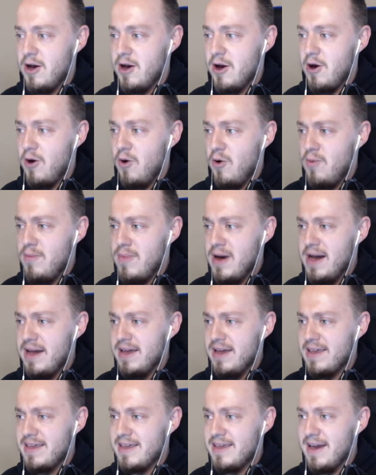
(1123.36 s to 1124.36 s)
Oh
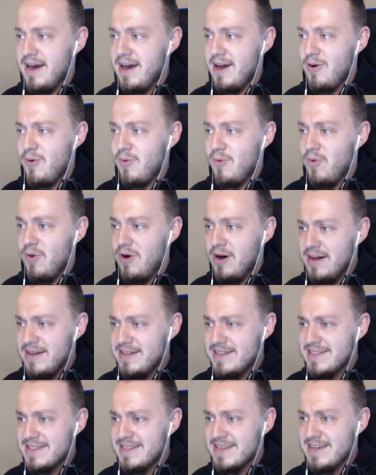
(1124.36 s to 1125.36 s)
my god,
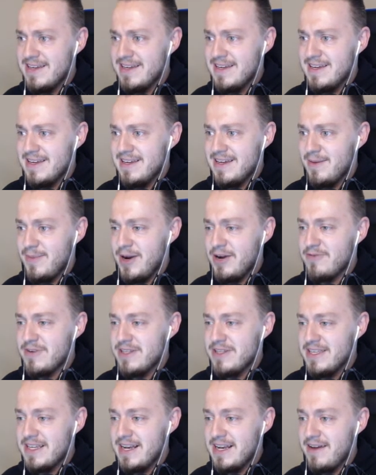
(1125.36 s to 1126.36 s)
what? Am I
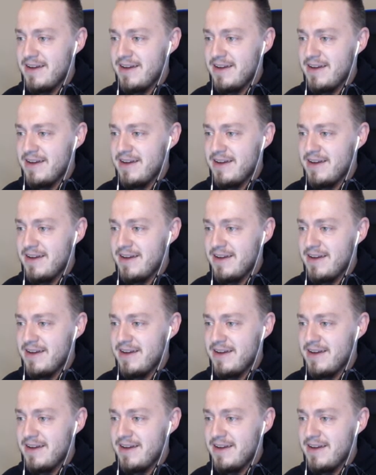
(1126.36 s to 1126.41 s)
really going